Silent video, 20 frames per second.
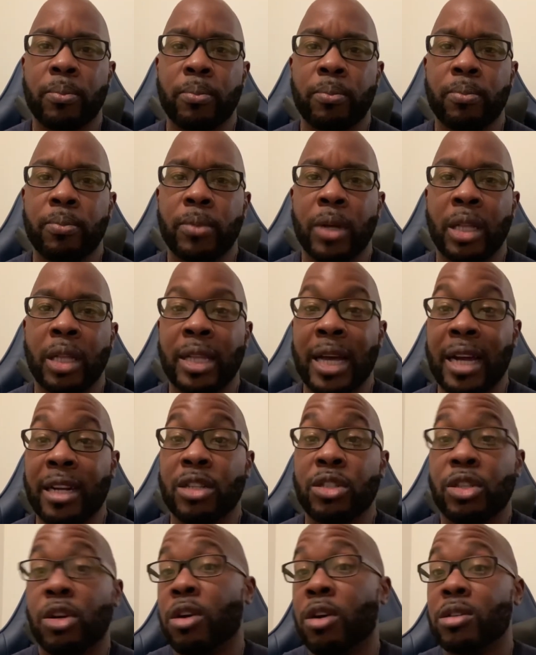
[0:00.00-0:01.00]
a lot of these
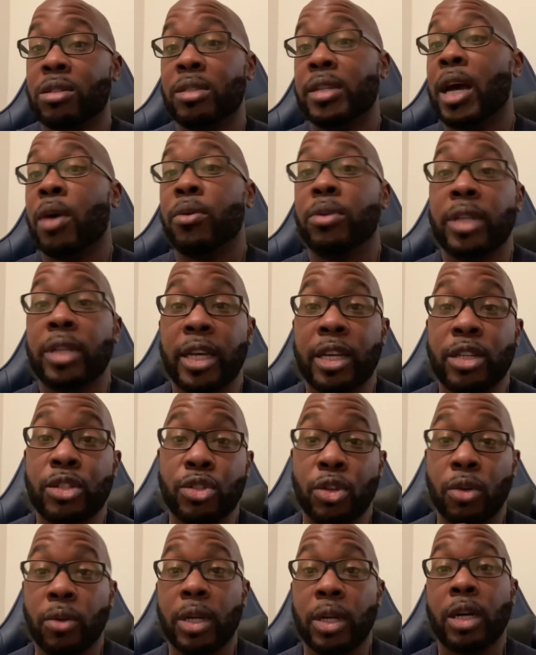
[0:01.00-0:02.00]
cars nowadays
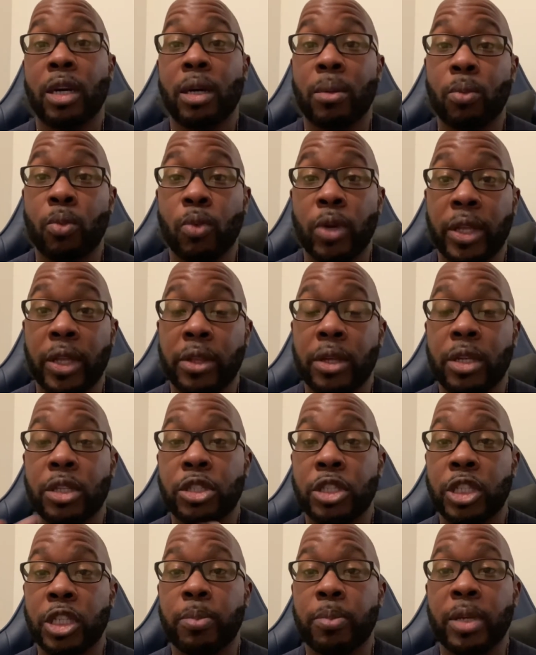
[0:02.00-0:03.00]
don't come with
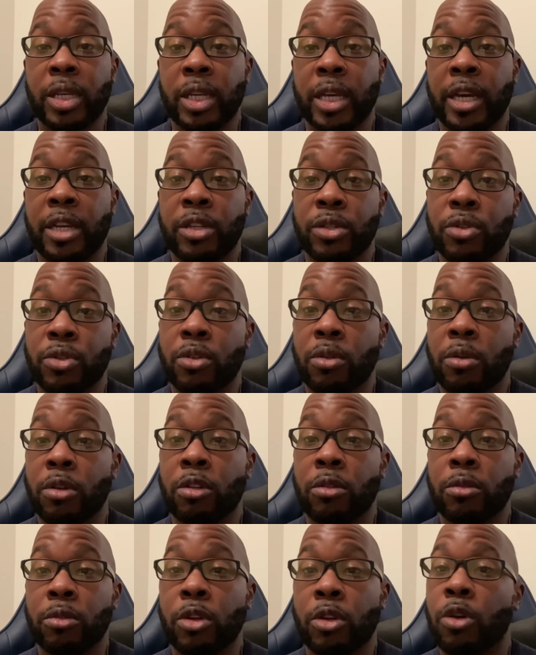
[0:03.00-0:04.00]
GPS or,
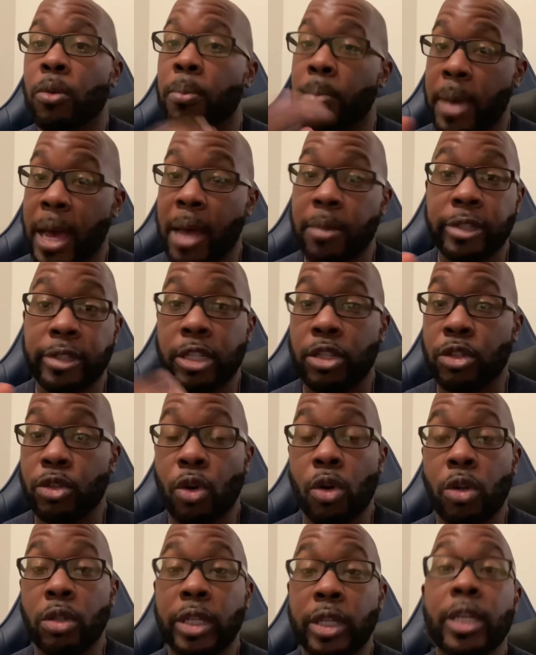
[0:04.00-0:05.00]
you know, maps, as they're
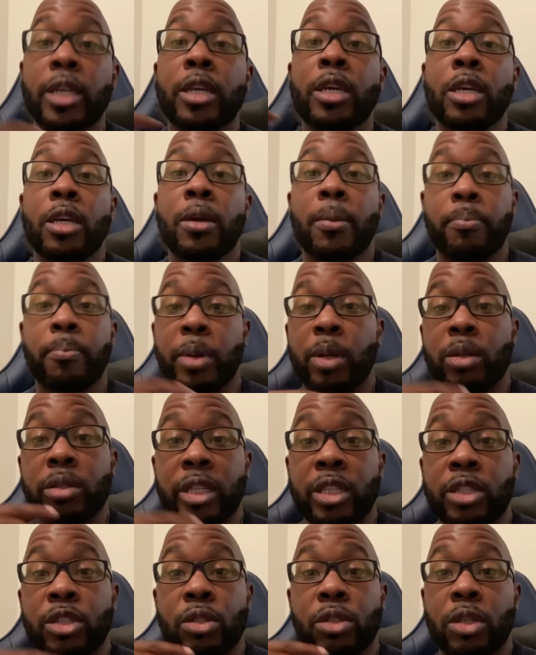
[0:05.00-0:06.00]
called it, built
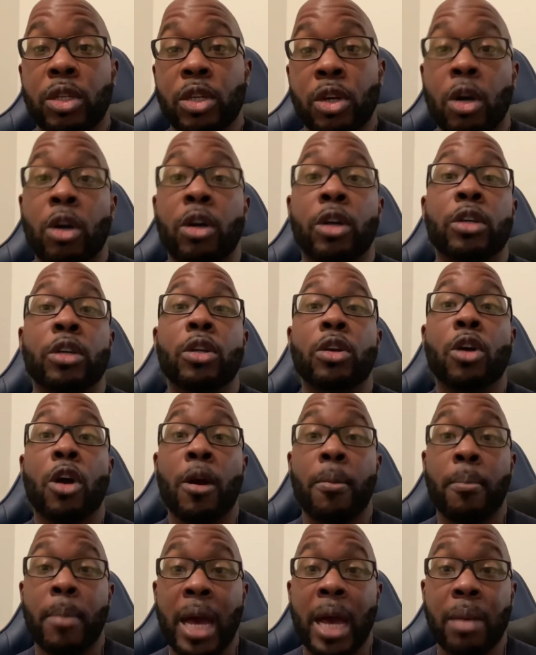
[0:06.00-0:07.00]
into the car. Our
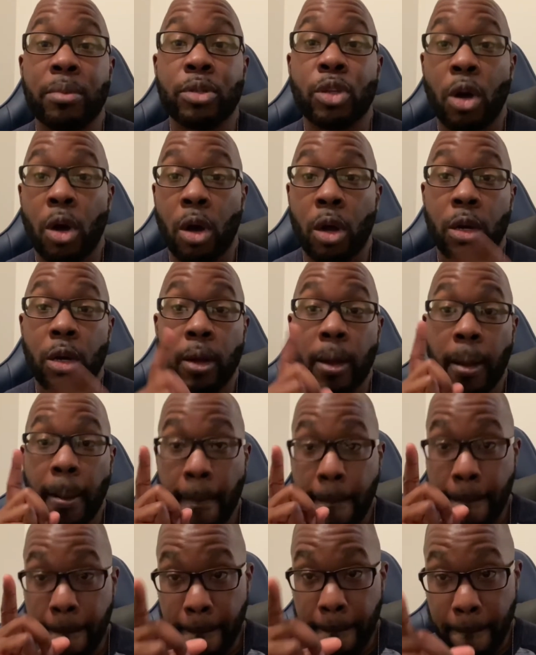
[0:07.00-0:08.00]
maps are
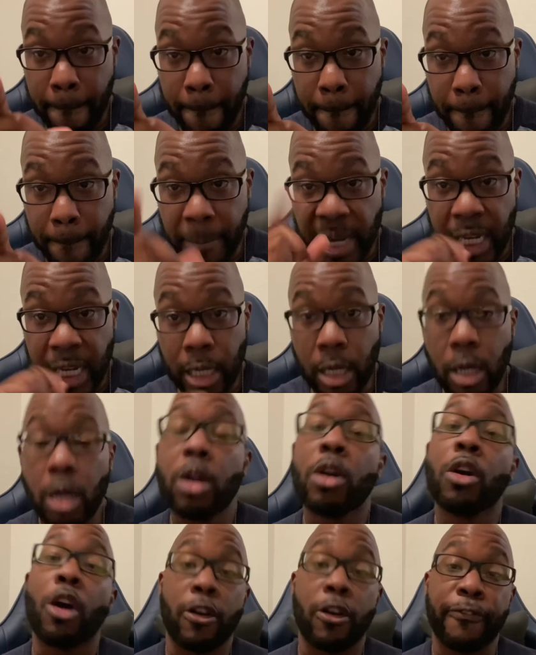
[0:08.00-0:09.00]

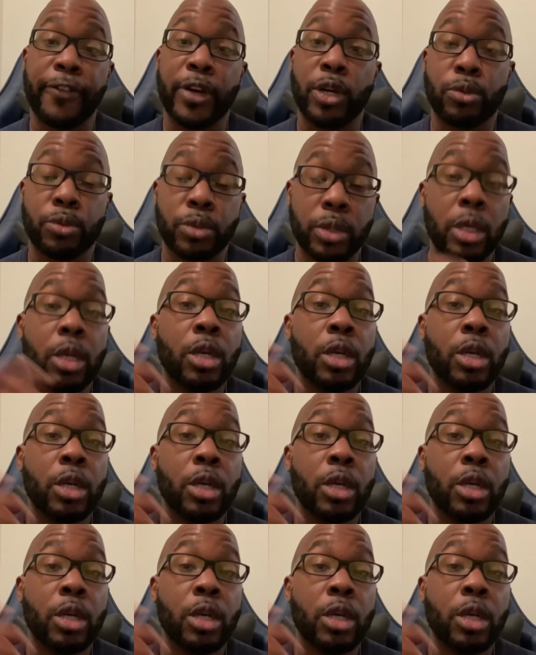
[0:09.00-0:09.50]
our phones.